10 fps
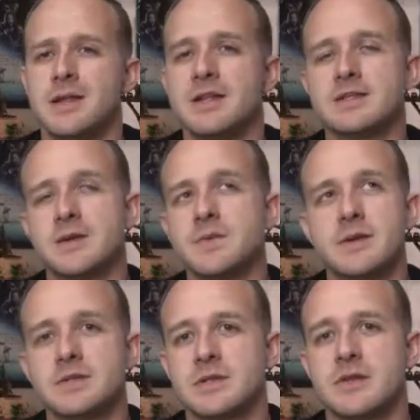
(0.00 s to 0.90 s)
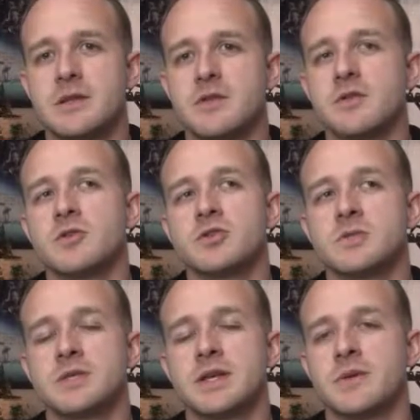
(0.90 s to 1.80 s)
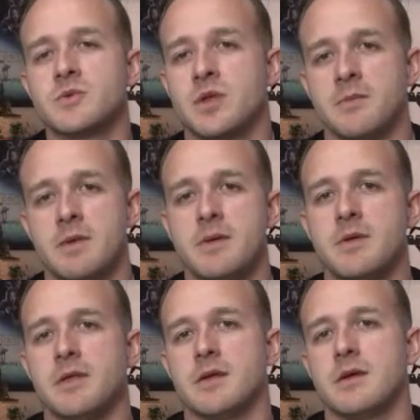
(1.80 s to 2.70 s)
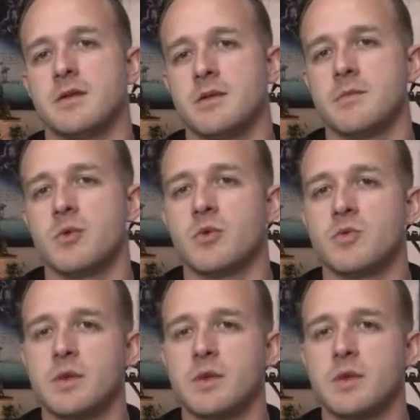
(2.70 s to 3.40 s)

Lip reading: And sometimes there will just be times where like maybe the mold,